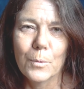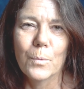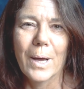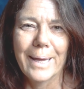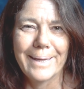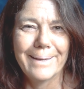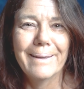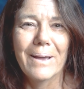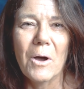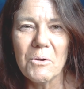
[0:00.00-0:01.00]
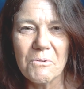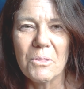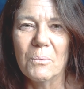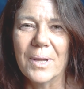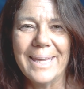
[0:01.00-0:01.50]
your way over
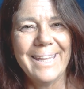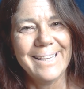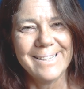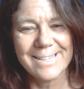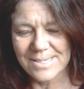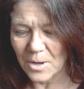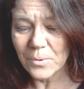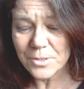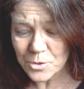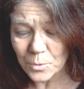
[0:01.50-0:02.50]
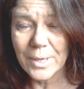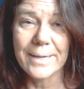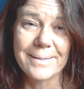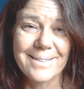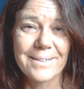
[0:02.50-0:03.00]
the weekend. So enjoy
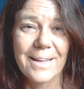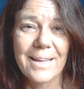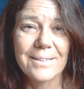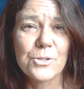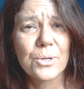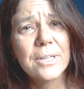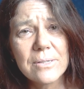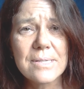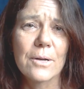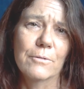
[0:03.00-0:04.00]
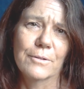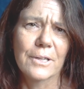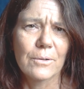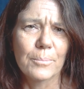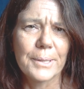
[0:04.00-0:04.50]
it and treat yourself a
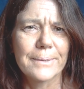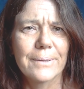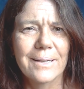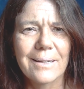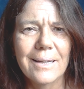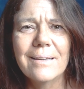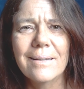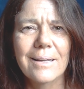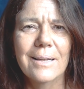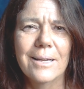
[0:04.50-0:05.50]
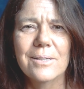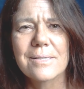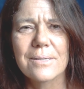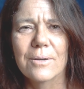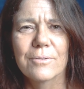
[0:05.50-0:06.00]
little bit, okay? Allow
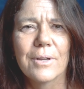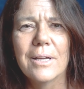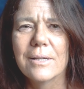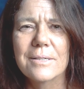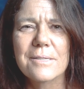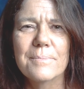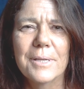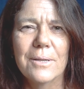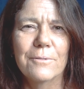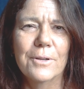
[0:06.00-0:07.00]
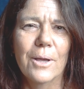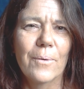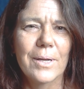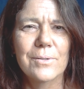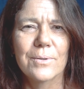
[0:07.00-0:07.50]
yourself. Doesn't mean you have to go
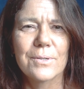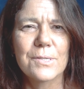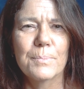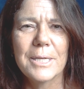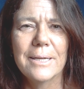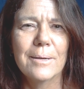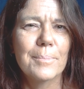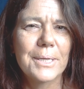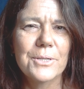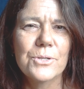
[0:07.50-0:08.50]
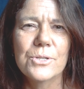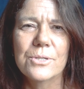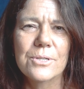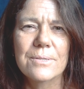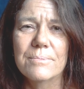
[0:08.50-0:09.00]
out on a spending binge.
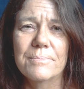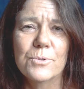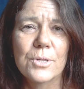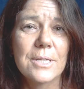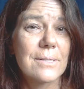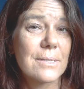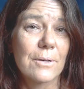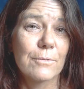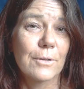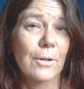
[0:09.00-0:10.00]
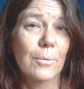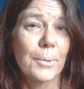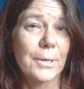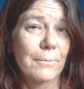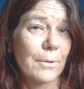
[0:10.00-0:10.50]
Just treat yourself a little
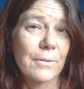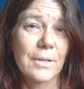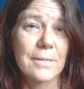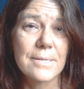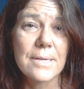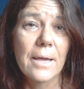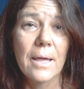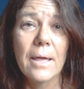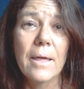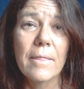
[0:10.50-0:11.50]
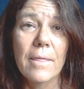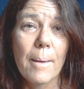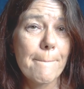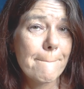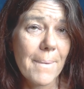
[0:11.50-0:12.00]
bit with things that
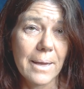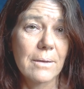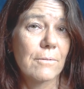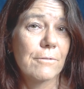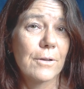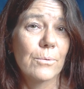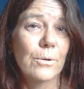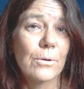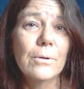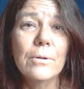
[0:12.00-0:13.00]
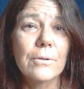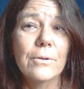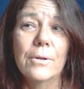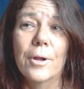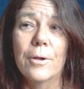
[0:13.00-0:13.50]
make you feel good.
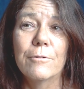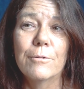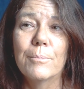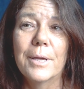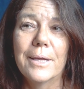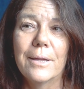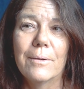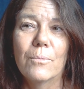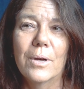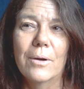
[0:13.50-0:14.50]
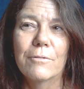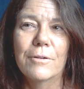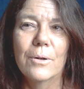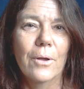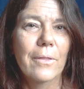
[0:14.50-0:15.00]
You know, for me, when I
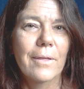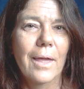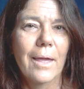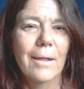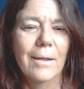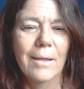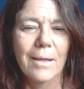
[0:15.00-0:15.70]
feel like that,